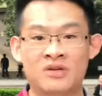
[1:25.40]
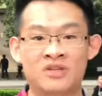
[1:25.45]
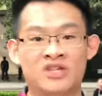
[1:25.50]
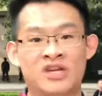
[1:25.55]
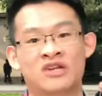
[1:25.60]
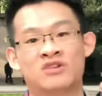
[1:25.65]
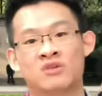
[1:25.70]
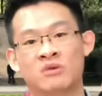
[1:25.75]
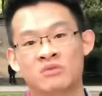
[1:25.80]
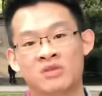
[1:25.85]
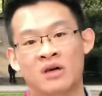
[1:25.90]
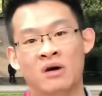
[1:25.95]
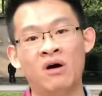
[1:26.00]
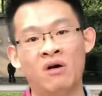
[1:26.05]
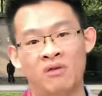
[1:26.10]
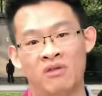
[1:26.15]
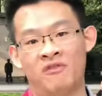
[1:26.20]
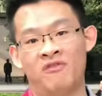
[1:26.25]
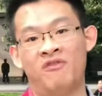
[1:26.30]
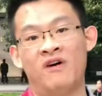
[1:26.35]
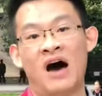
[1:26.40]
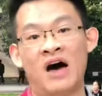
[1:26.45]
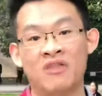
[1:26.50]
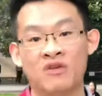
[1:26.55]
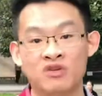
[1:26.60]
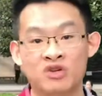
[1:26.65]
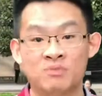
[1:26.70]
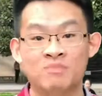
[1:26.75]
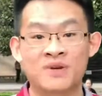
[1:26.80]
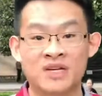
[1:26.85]
he says to himself, oh, the
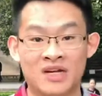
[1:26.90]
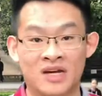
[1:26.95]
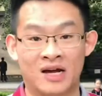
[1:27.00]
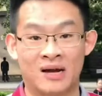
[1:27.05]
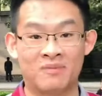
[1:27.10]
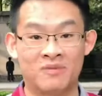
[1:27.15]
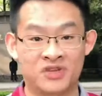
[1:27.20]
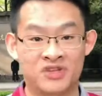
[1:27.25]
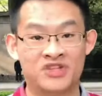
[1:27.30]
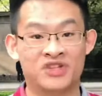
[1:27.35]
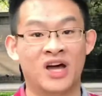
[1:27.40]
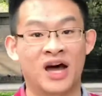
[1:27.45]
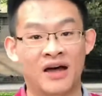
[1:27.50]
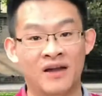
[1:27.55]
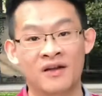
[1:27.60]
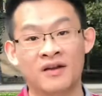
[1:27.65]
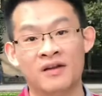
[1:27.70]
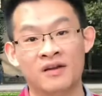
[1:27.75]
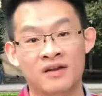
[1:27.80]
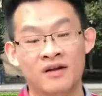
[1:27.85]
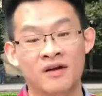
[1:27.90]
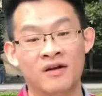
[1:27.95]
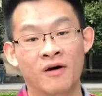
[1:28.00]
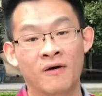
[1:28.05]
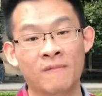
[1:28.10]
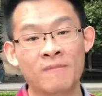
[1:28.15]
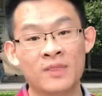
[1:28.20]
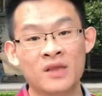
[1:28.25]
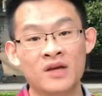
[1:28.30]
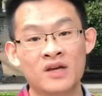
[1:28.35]
father's beating up the son, you
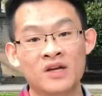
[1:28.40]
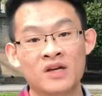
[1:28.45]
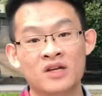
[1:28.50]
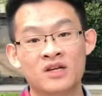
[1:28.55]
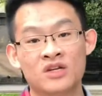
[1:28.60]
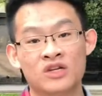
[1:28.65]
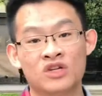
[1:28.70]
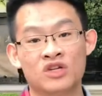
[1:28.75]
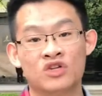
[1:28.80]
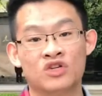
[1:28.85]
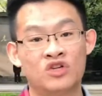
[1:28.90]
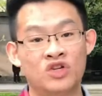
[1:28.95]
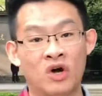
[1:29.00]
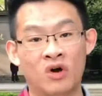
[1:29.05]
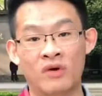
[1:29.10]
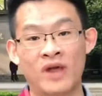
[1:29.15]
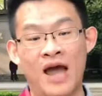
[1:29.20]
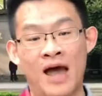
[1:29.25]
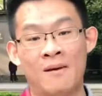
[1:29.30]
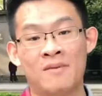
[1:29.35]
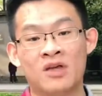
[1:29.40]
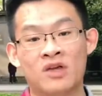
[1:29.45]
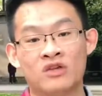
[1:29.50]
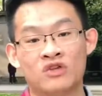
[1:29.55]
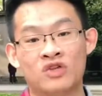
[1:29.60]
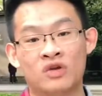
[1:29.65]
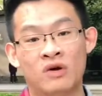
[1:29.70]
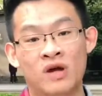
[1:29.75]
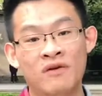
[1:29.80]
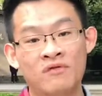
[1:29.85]
know. So yeah,
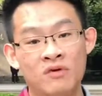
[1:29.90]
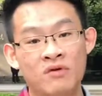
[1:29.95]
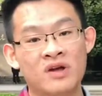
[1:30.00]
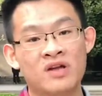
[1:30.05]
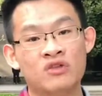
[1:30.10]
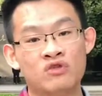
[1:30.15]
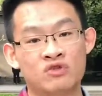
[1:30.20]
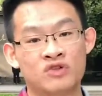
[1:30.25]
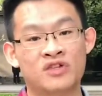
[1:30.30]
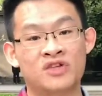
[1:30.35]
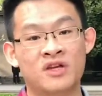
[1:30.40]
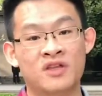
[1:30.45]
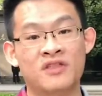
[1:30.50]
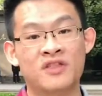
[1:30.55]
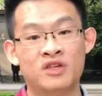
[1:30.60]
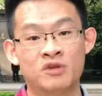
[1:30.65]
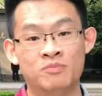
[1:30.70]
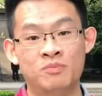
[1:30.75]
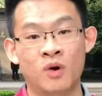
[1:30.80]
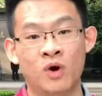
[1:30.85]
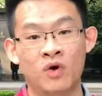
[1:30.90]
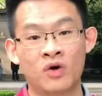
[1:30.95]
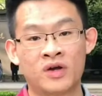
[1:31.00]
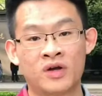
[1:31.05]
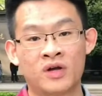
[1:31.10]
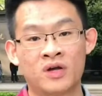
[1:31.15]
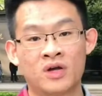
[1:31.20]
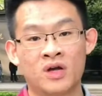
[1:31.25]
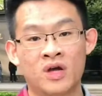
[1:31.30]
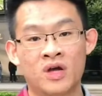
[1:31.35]
so if you're interested in this
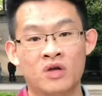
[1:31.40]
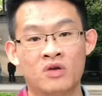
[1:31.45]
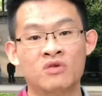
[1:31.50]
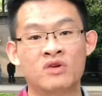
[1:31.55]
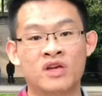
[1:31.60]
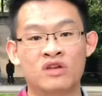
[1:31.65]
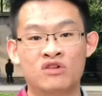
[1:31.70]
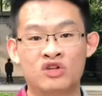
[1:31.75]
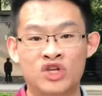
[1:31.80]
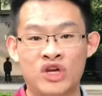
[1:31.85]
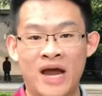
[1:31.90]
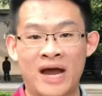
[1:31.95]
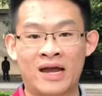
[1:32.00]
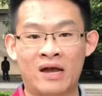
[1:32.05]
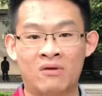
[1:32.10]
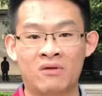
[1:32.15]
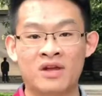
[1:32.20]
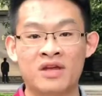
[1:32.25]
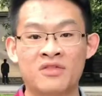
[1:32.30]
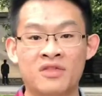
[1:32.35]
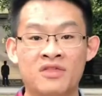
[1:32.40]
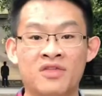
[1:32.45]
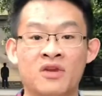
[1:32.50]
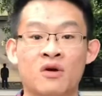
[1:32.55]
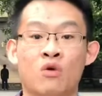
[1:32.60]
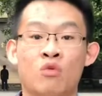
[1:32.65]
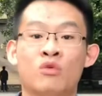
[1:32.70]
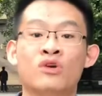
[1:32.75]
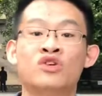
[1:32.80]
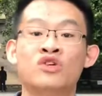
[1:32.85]
book, you can check out either the
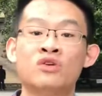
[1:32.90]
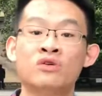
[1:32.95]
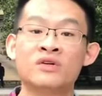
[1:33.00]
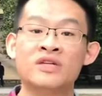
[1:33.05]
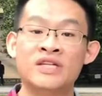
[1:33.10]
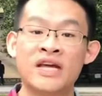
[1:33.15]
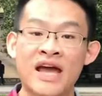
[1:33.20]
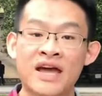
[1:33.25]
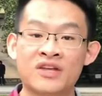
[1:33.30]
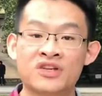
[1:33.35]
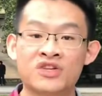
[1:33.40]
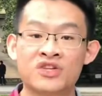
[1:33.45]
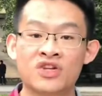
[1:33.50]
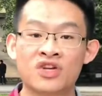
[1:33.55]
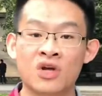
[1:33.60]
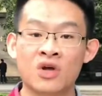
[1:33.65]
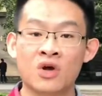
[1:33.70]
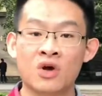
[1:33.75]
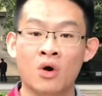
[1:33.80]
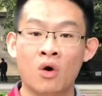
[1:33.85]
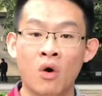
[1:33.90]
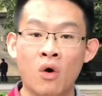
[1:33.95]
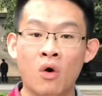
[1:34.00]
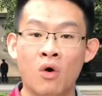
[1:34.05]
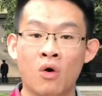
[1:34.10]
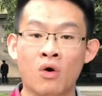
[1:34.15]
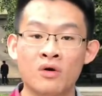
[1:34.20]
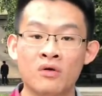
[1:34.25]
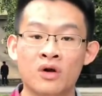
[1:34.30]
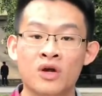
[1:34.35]
original text
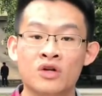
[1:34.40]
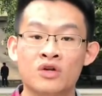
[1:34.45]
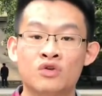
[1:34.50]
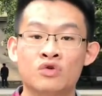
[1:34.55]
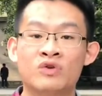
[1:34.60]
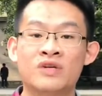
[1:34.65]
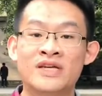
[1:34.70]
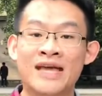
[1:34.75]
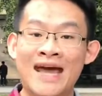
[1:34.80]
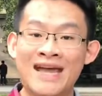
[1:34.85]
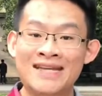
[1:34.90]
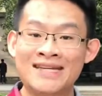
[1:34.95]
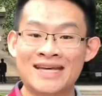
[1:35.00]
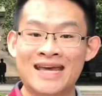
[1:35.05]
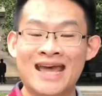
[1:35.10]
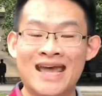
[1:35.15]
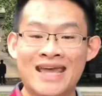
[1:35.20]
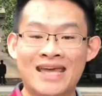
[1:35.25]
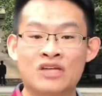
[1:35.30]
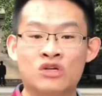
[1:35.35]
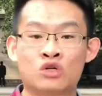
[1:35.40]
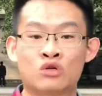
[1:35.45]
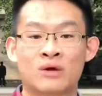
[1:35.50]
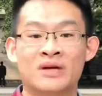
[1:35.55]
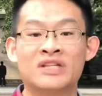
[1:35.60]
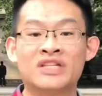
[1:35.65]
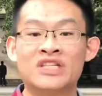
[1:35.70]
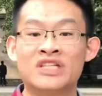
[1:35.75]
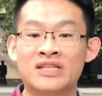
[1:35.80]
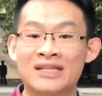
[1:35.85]
or to get a
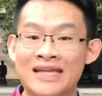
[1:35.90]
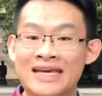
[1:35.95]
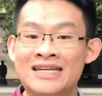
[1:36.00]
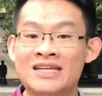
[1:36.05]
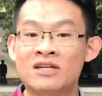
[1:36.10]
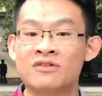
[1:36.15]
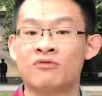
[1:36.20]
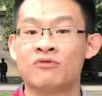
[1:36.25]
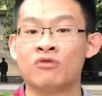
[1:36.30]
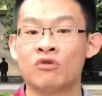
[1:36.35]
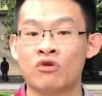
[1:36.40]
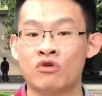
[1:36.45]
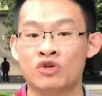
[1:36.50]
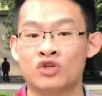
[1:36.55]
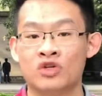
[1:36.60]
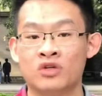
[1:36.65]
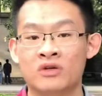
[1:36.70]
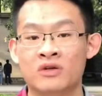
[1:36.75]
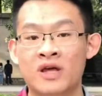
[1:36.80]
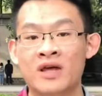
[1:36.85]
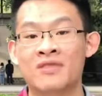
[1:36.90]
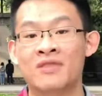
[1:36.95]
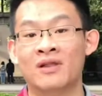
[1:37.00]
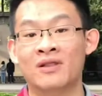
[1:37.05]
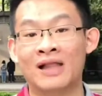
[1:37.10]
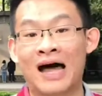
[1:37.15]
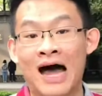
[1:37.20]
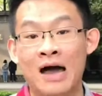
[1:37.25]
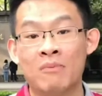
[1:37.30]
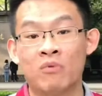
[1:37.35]
translated version in the
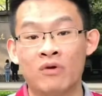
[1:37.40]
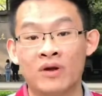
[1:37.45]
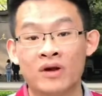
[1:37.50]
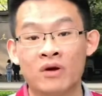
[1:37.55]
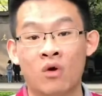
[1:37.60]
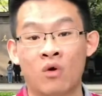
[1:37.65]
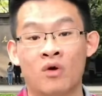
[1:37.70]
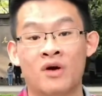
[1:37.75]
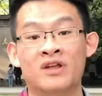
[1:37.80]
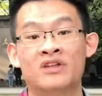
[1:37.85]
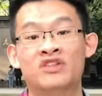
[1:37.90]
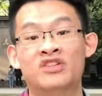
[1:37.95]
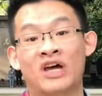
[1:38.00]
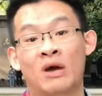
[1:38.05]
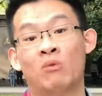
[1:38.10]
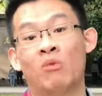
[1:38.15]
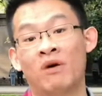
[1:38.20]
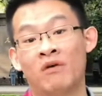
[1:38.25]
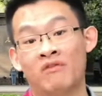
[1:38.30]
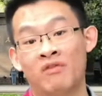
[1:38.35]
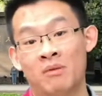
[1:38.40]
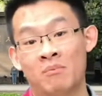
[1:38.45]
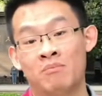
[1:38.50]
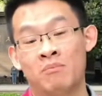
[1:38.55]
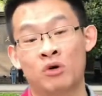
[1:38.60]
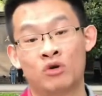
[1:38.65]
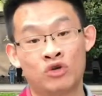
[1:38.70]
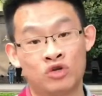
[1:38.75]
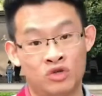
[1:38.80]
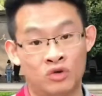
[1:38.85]
library or inside one of the
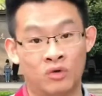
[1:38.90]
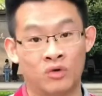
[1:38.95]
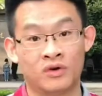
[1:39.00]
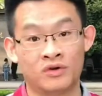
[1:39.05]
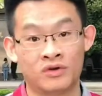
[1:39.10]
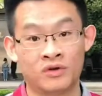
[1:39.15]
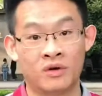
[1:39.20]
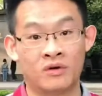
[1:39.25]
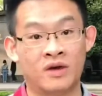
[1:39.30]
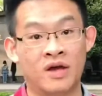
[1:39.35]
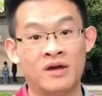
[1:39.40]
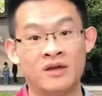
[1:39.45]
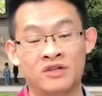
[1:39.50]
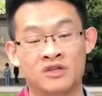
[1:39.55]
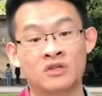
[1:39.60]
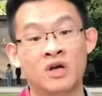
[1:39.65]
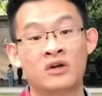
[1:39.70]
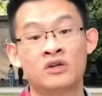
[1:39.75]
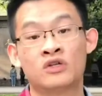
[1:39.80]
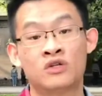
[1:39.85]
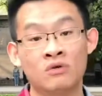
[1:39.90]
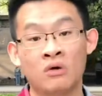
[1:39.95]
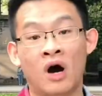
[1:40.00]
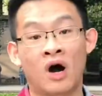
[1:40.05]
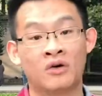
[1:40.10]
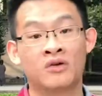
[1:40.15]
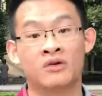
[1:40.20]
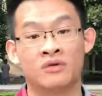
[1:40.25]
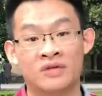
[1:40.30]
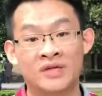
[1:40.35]
bookstores. Okay, it's not too
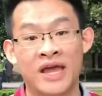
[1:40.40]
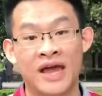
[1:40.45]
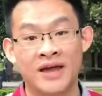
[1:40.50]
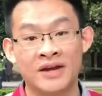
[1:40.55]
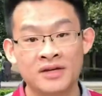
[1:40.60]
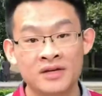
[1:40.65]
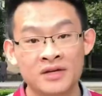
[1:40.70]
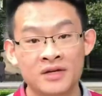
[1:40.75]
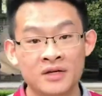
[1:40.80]
hard to get.